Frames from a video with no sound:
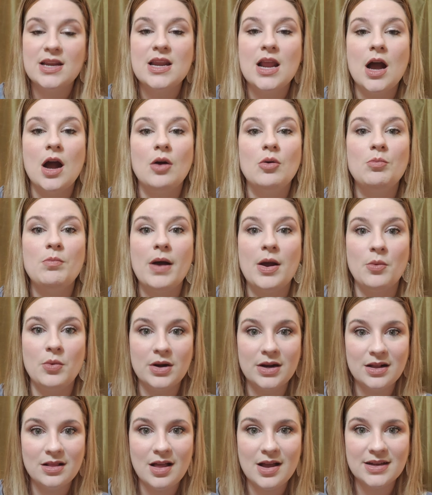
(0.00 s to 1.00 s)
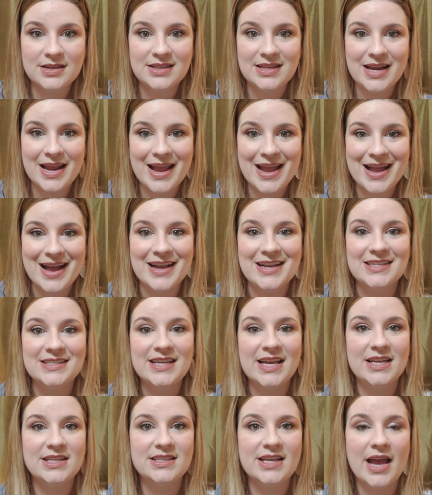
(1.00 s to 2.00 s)
Now, by one o'clock today, I
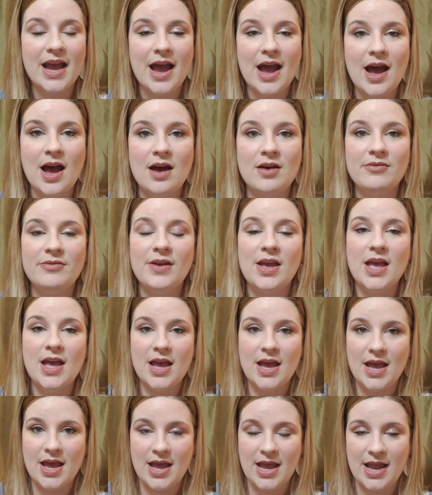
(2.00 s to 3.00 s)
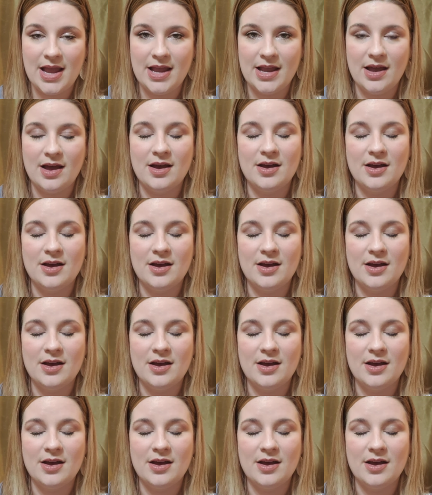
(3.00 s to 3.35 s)
intend to have a...